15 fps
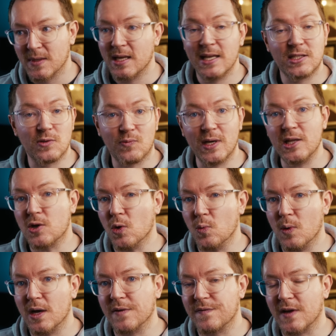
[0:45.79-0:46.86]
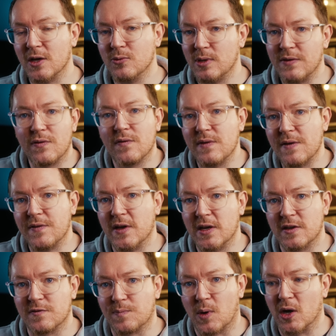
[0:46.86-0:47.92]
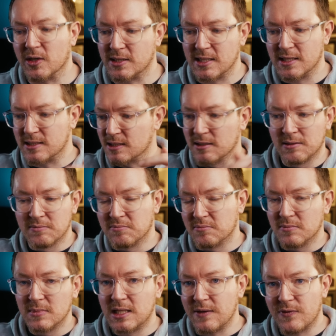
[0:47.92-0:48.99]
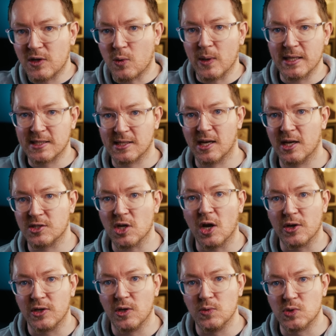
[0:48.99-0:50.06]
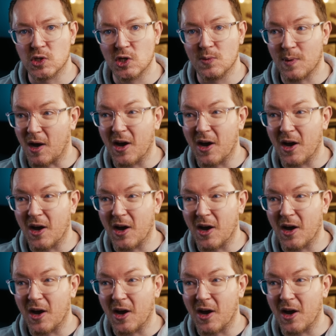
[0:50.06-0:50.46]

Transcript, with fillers: It's a really cool workflow. If you've never heard of proxies, give it a quick search on YouTube.